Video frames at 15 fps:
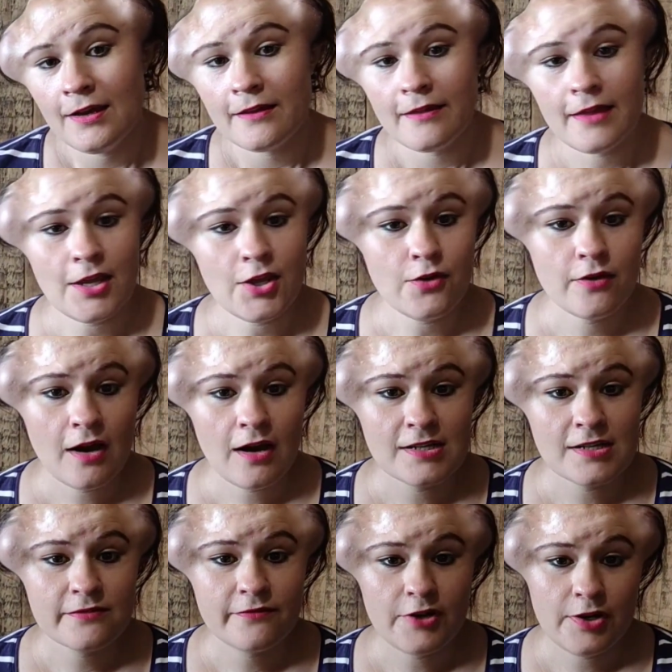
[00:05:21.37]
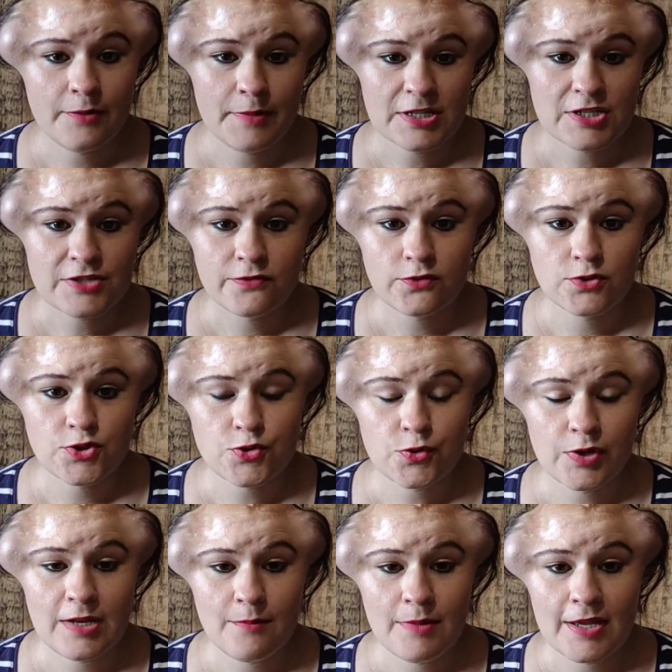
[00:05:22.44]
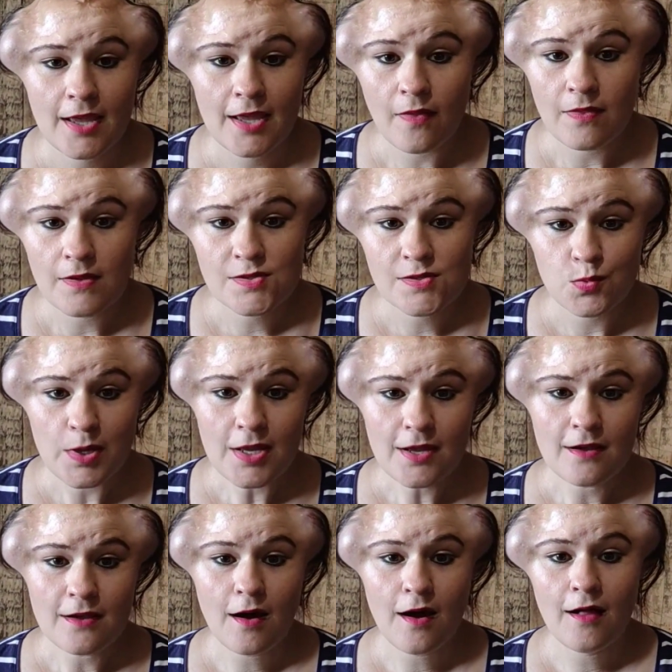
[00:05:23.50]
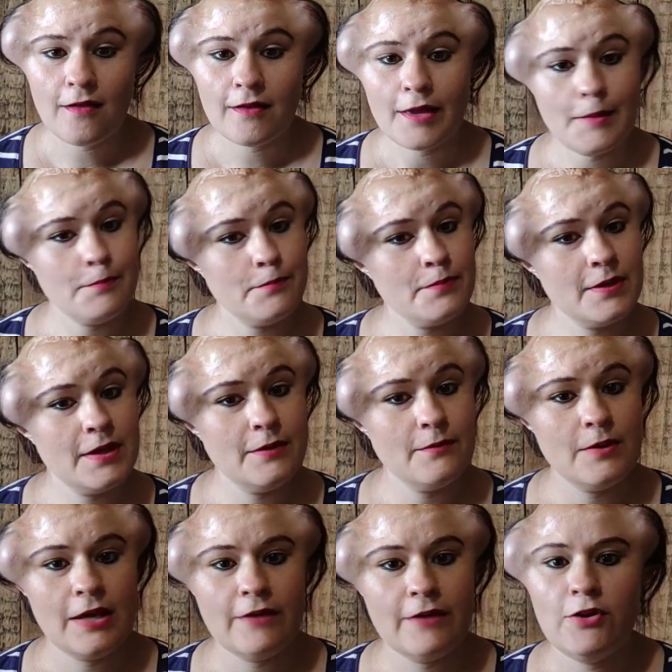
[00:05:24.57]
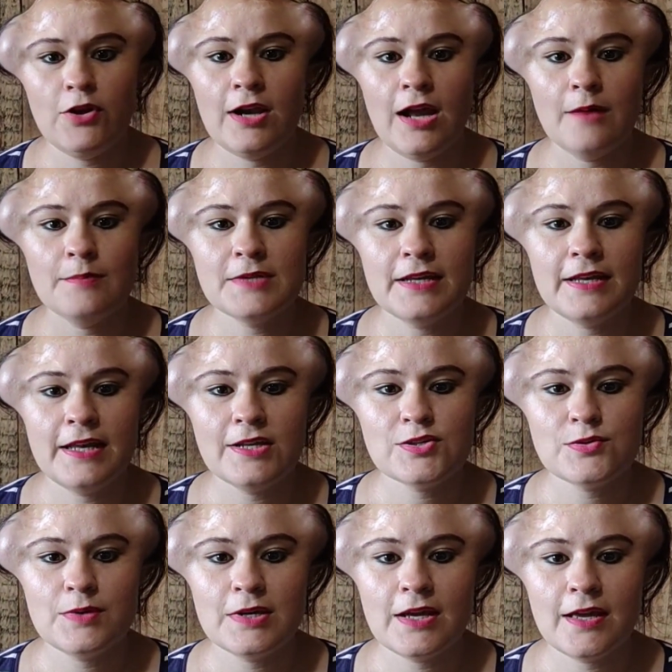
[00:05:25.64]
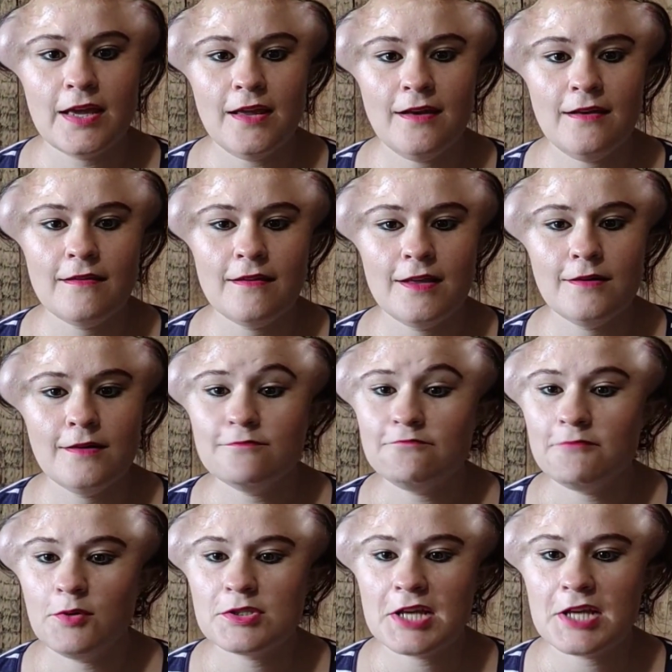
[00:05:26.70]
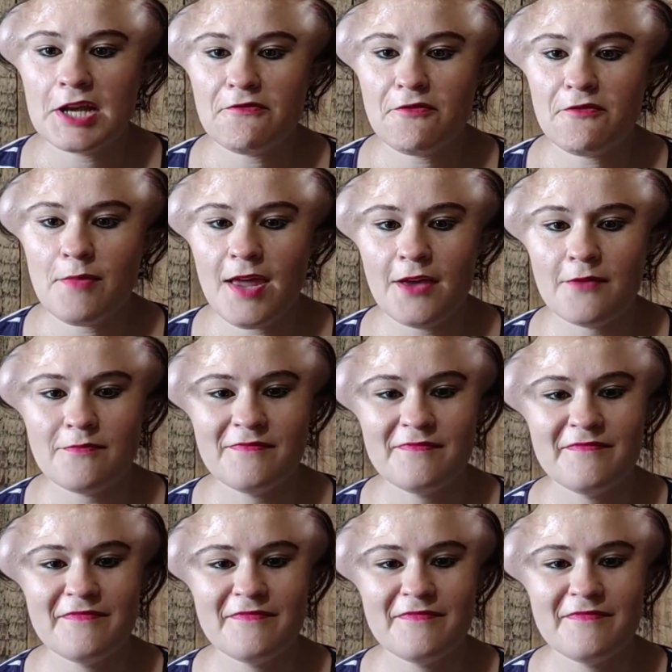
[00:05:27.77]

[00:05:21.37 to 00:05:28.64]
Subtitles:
thank you guys very much for joining me again this week. I'll give you an update next week again, and then we'll take it from there.